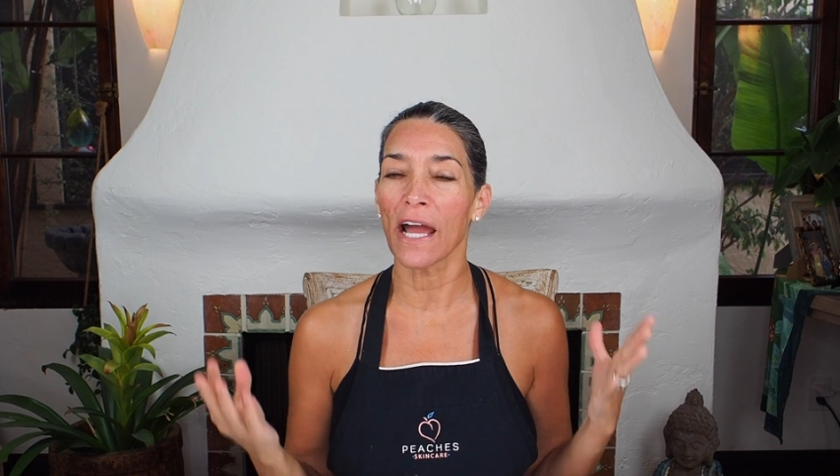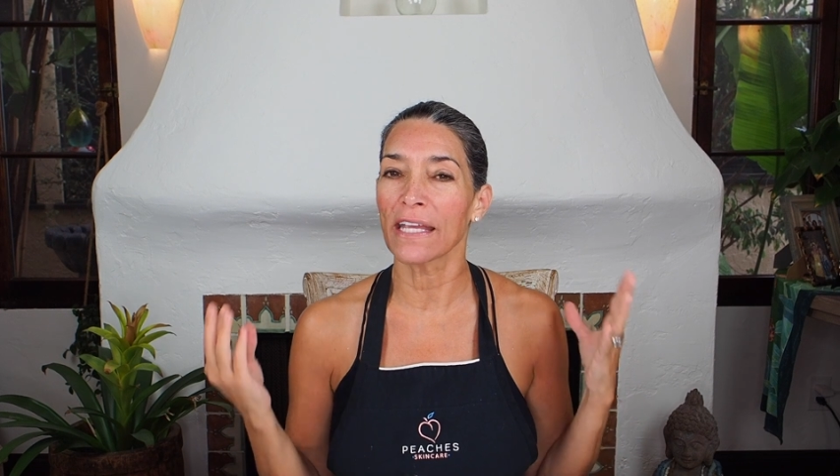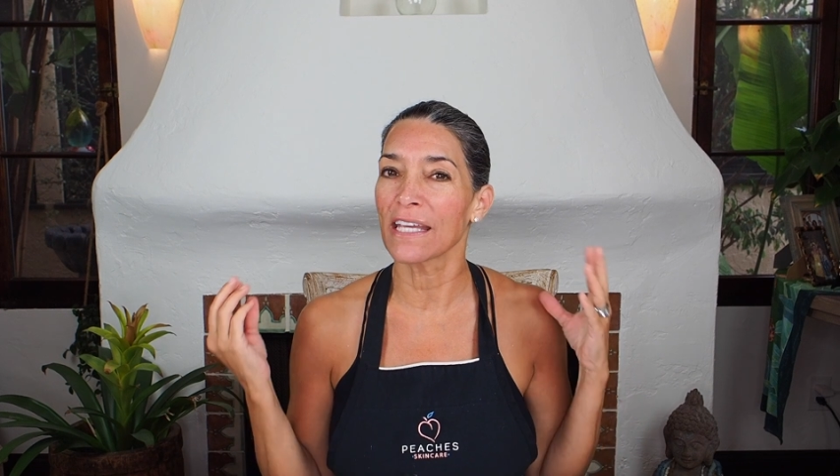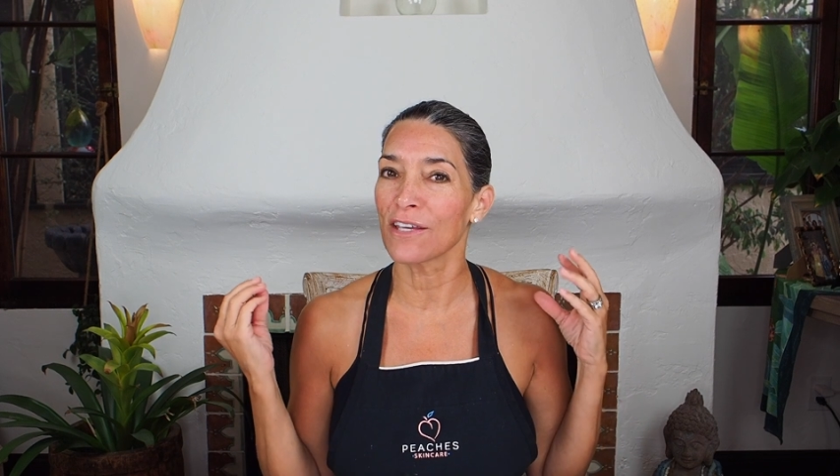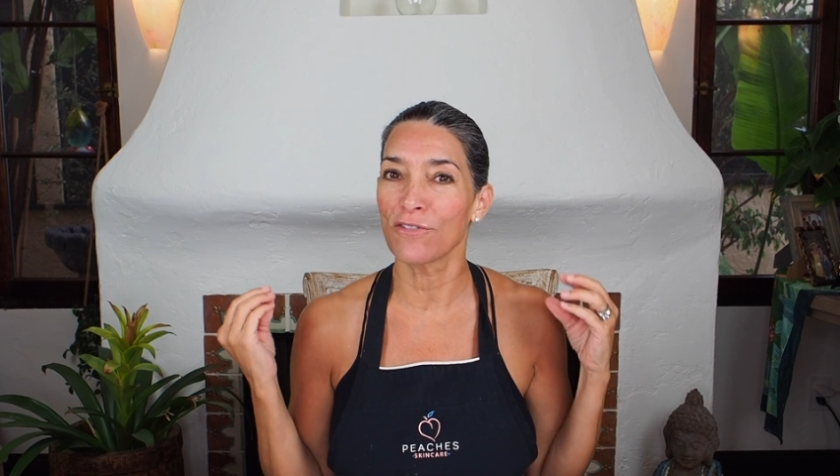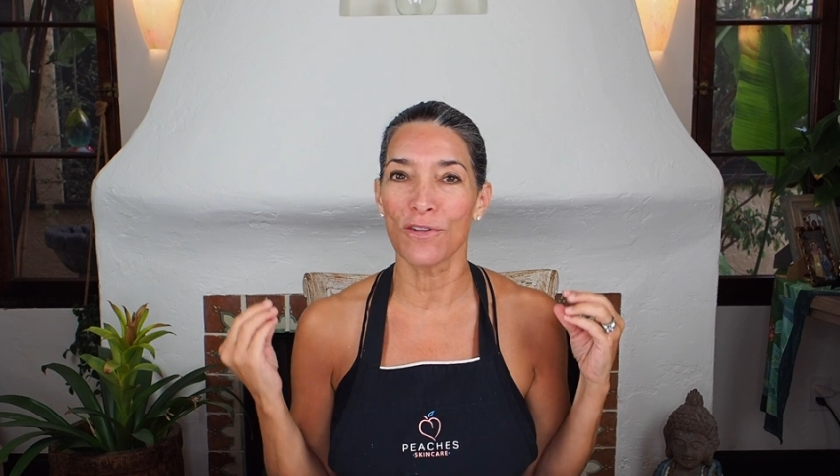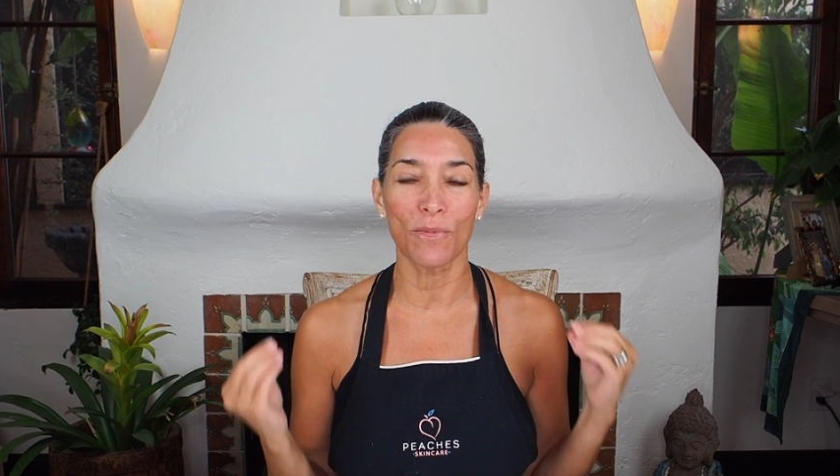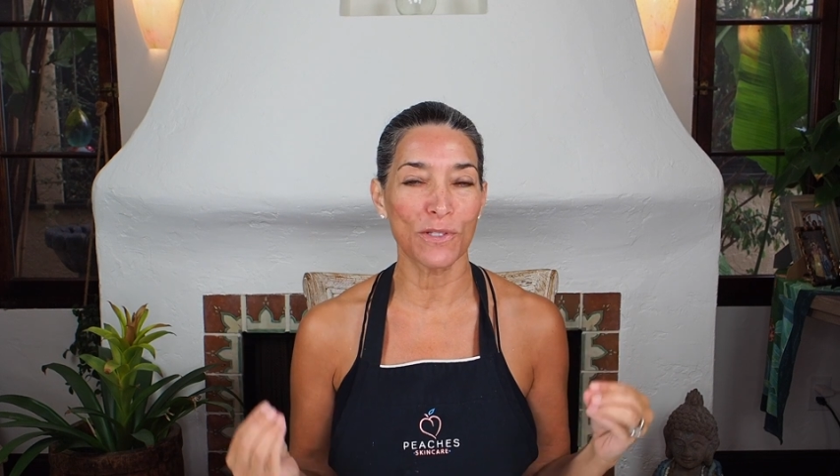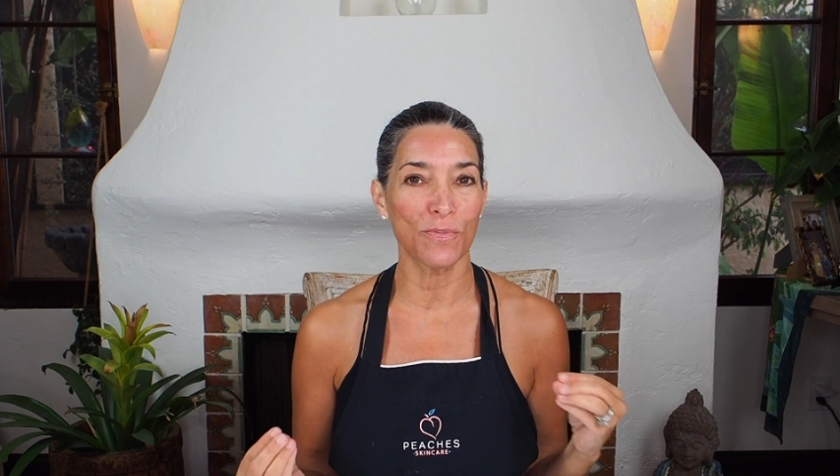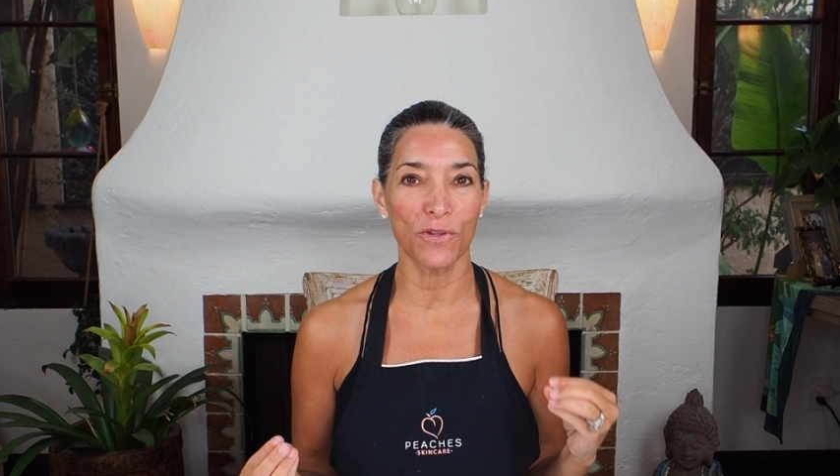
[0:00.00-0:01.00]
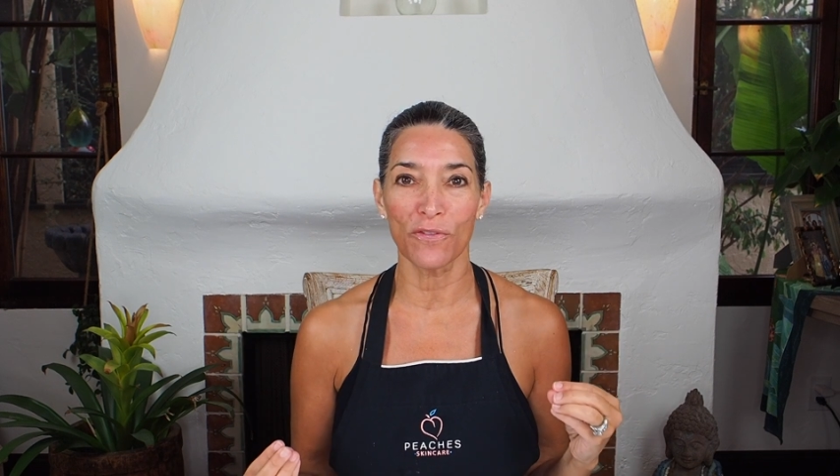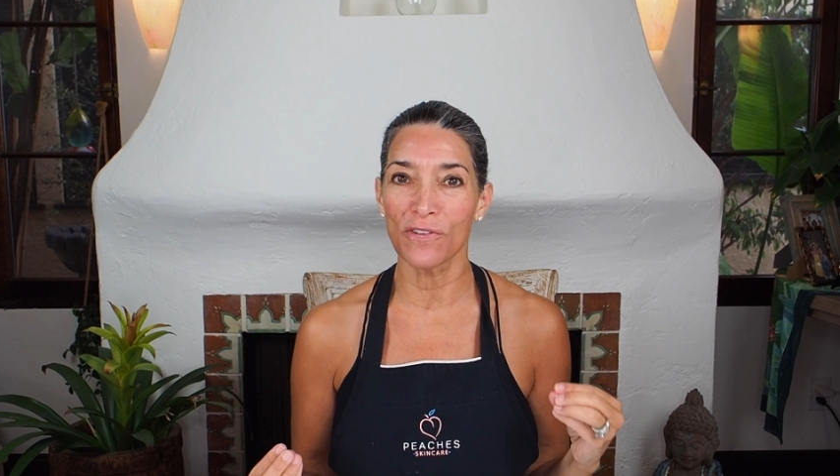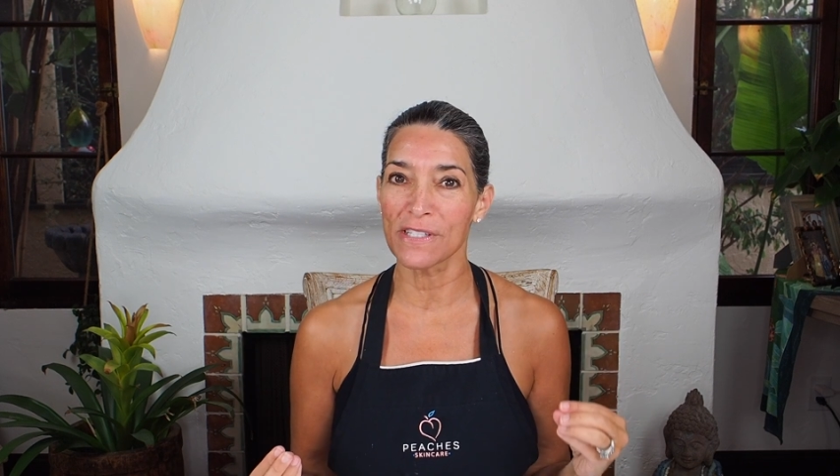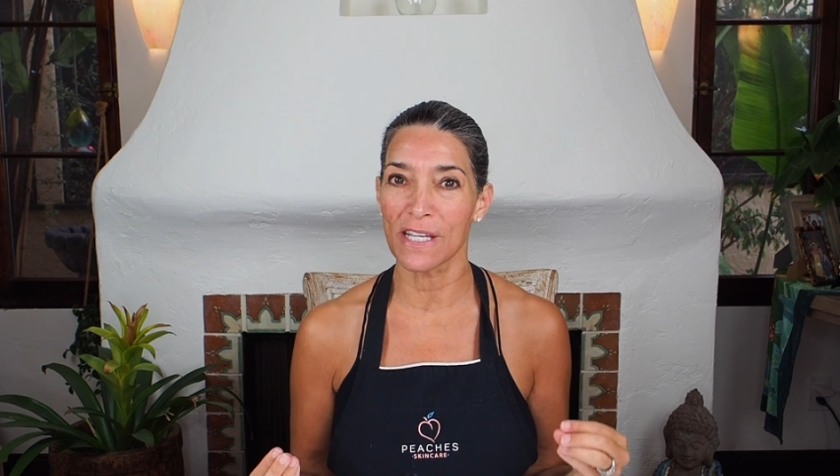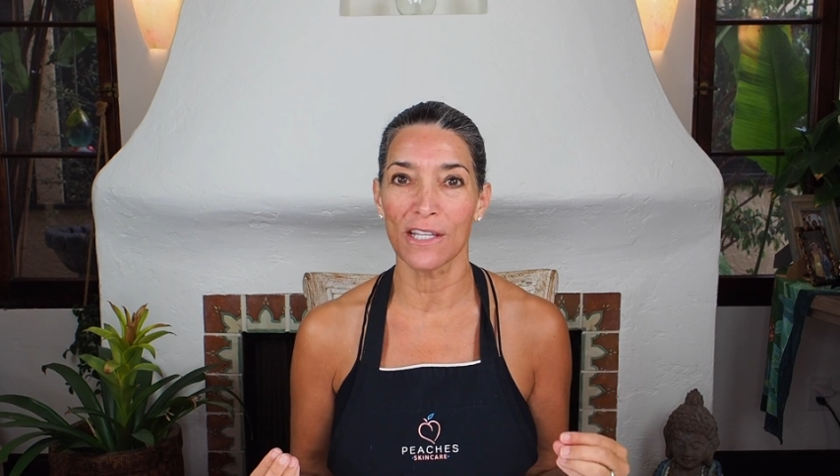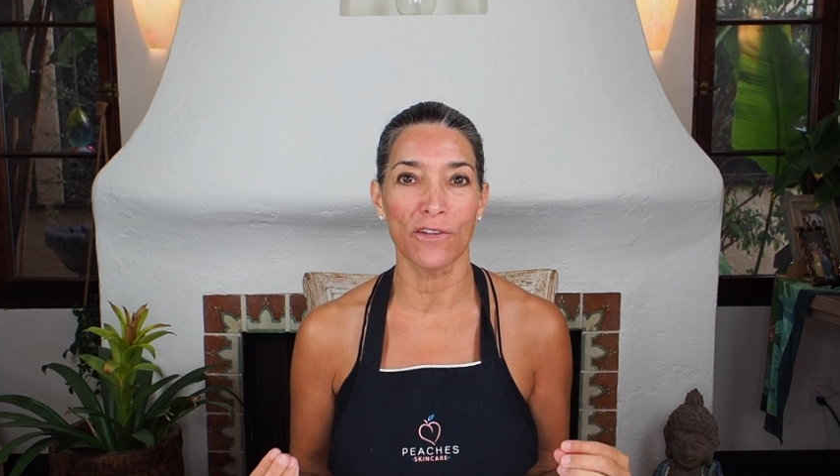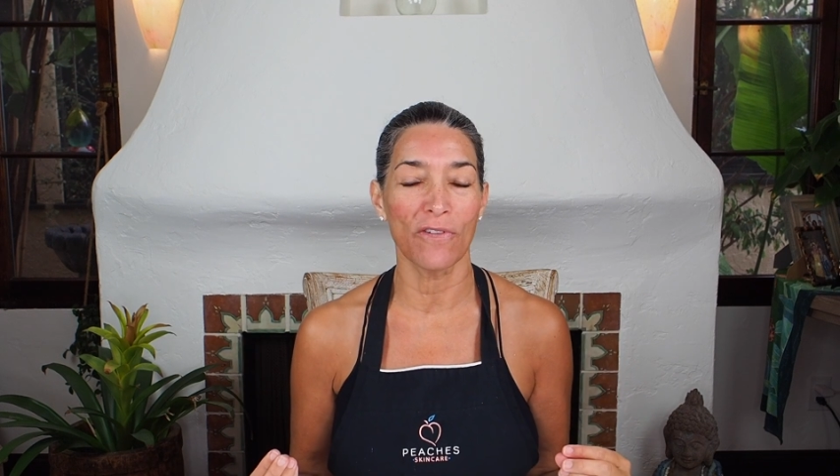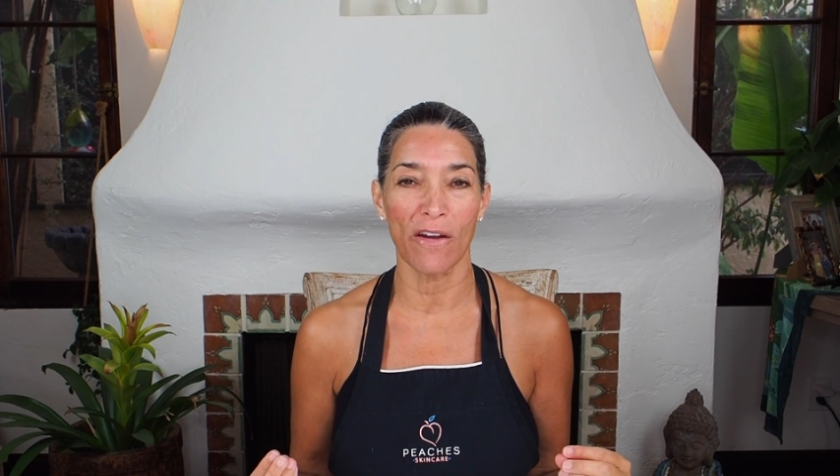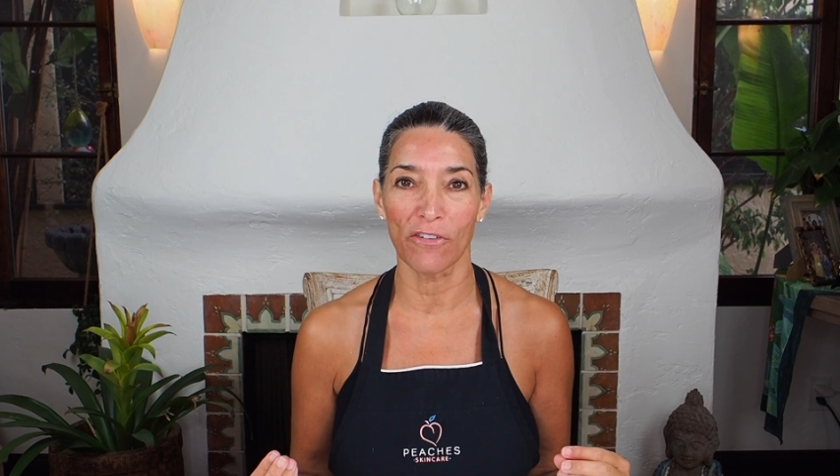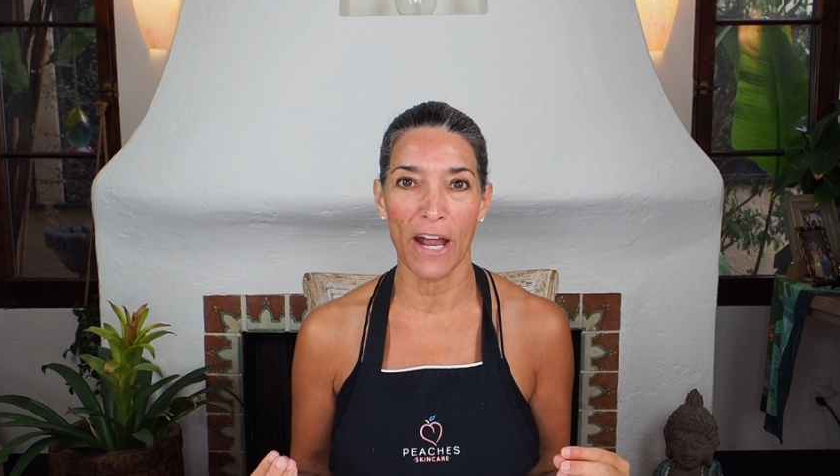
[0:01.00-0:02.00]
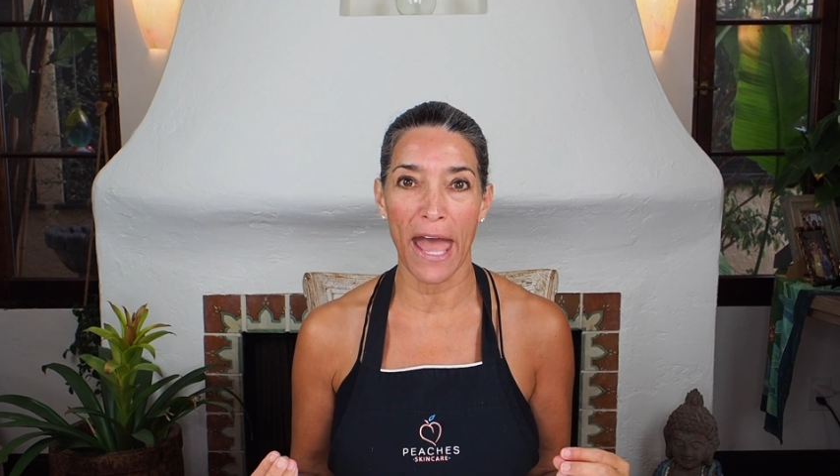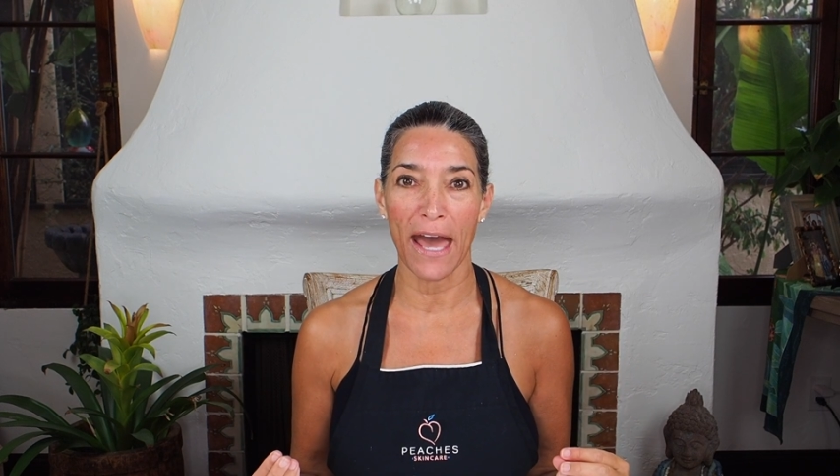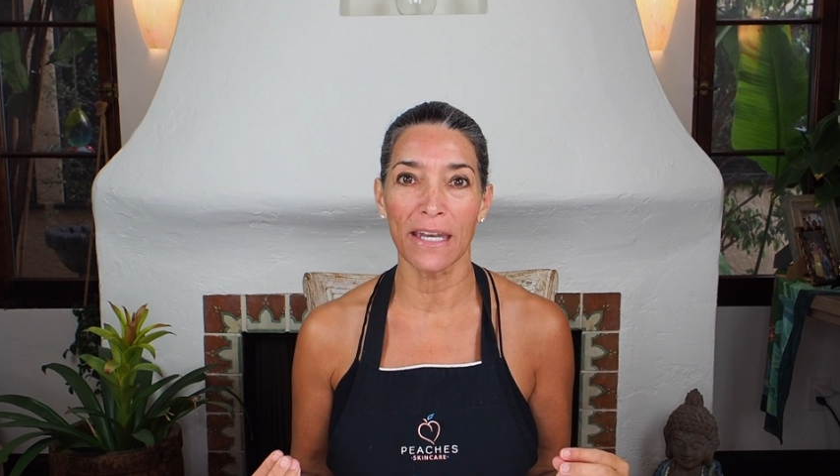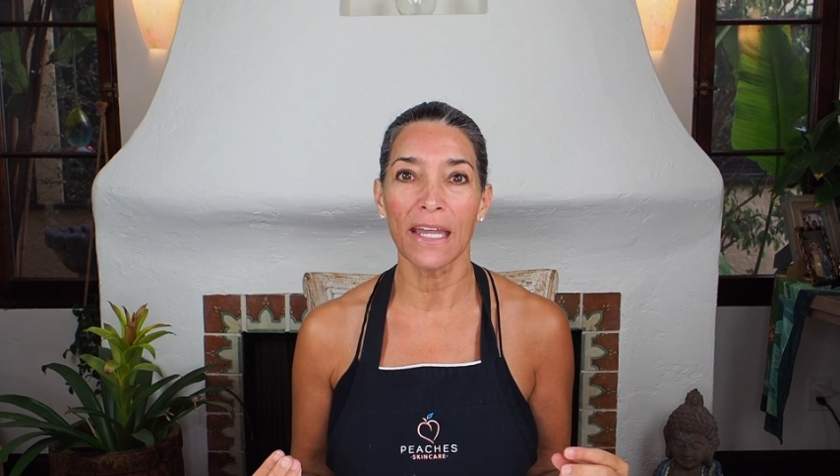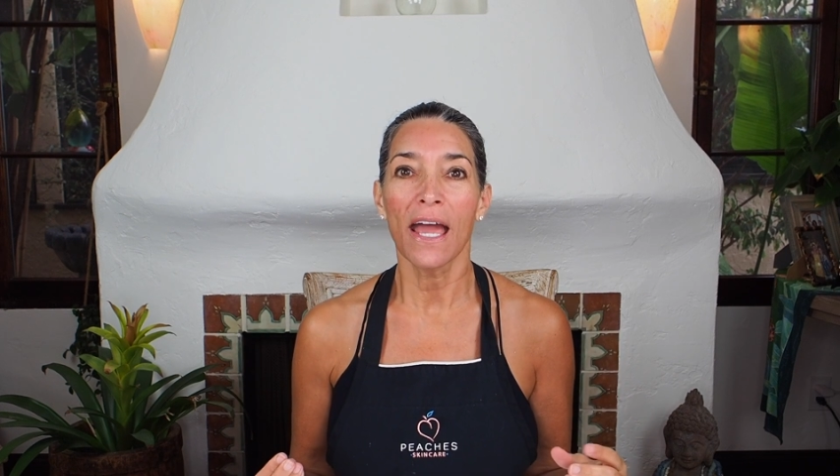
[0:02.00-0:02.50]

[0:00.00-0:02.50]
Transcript: I can give you the most beautiful skin you've ever had.